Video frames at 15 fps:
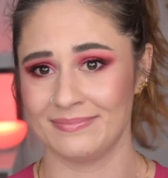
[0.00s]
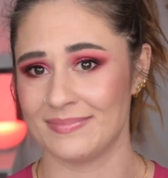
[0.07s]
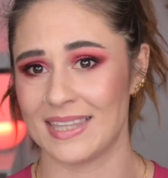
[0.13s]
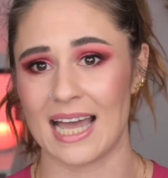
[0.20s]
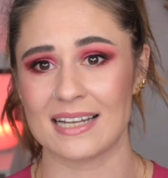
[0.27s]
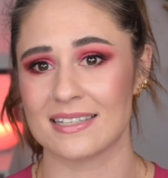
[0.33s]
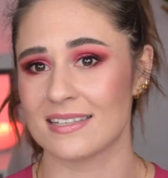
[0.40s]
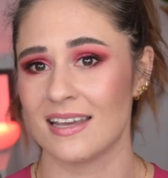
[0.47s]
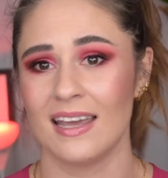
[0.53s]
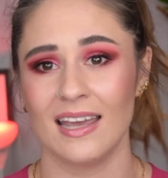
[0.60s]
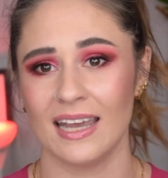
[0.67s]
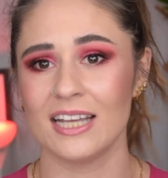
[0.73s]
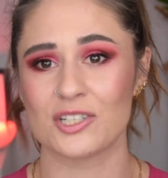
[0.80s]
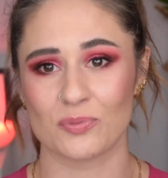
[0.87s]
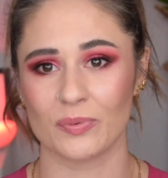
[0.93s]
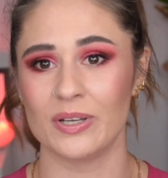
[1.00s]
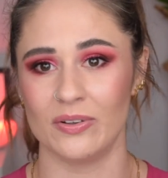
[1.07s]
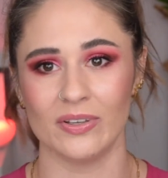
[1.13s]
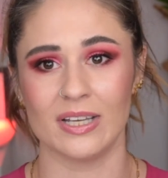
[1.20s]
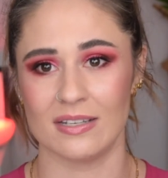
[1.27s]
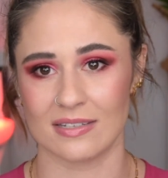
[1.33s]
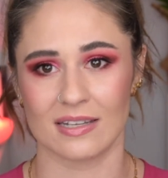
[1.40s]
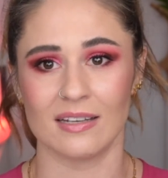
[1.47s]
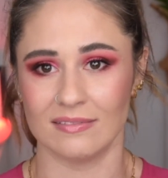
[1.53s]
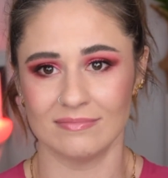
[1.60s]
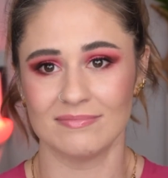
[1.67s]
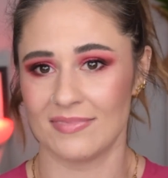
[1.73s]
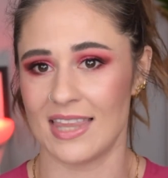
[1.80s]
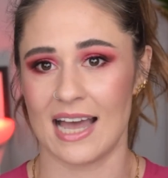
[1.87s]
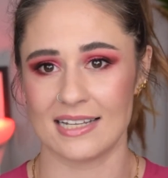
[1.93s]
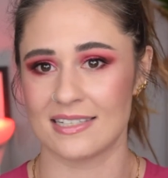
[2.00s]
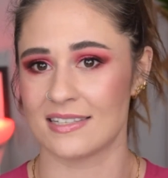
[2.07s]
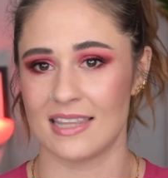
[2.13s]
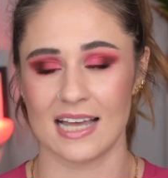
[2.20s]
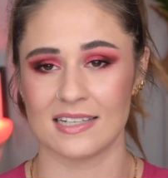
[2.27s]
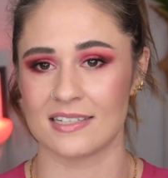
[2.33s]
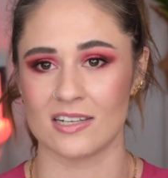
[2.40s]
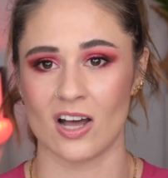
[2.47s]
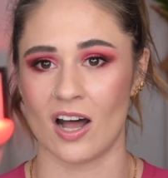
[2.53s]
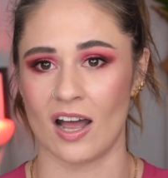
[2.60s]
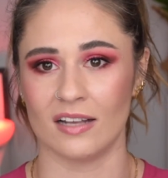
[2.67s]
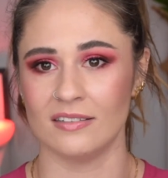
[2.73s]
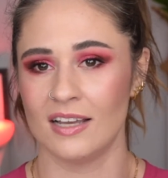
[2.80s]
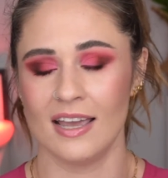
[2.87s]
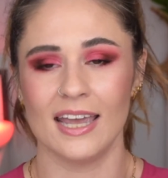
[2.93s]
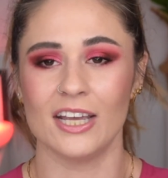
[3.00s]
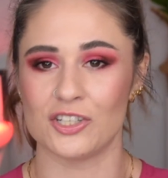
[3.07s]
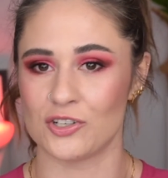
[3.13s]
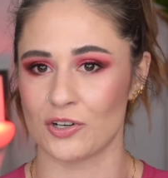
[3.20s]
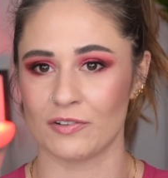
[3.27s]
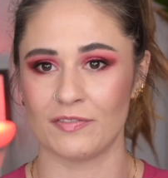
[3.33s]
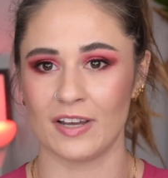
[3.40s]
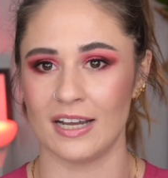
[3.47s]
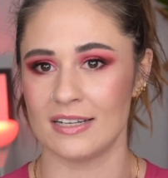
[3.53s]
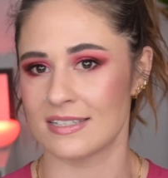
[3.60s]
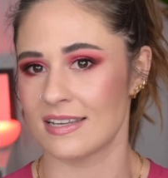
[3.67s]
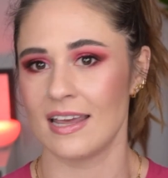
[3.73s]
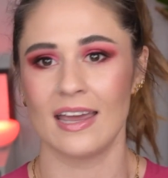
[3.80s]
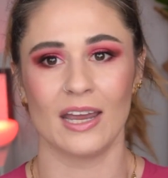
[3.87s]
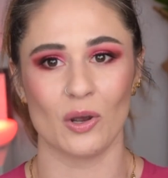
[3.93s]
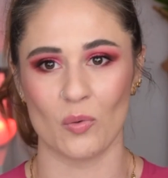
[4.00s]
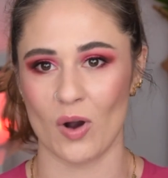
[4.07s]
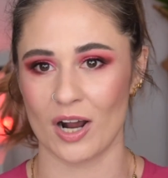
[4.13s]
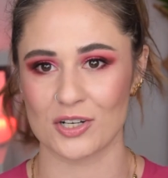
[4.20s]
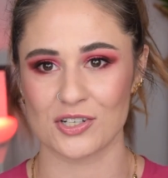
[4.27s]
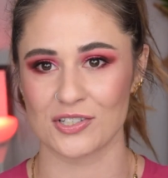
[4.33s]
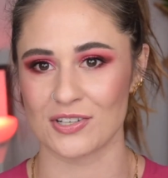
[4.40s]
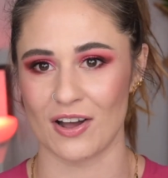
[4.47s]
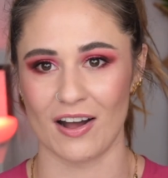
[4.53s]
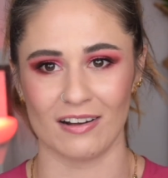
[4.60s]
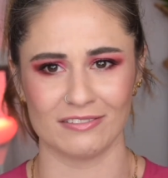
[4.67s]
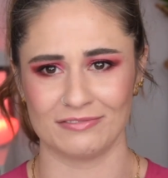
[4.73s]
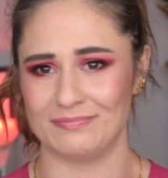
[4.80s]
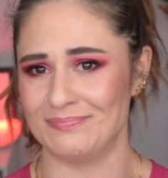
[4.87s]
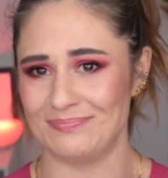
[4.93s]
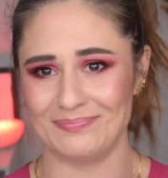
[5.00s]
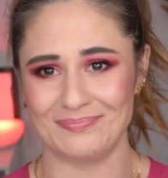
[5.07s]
That's, it's real easy. That's, that's not, it's your face, it washes off,